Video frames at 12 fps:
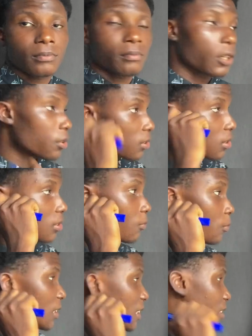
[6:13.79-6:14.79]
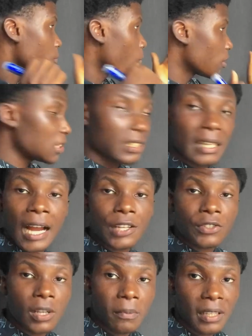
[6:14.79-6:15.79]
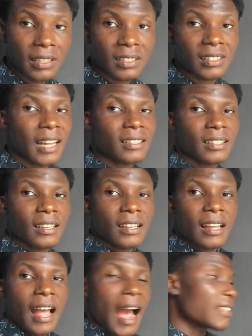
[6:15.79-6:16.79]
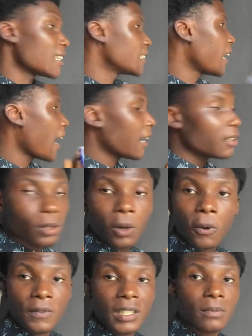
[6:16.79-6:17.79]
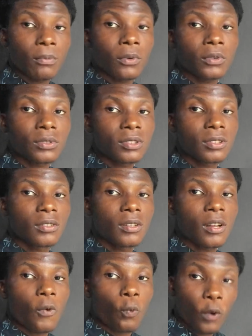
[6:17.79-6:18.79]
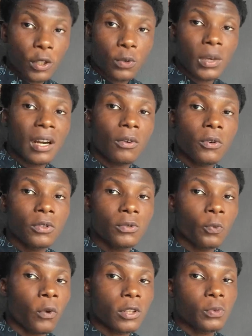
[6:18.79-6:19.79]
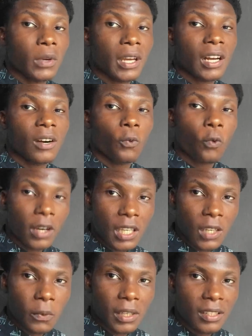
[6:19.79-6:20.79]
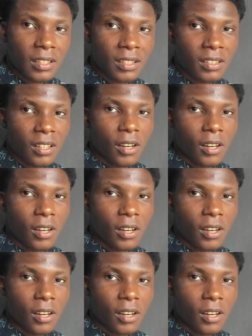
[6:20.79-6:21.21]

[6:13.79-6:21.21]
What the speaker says: because what this actually means that as at the end of this month, what we are working with,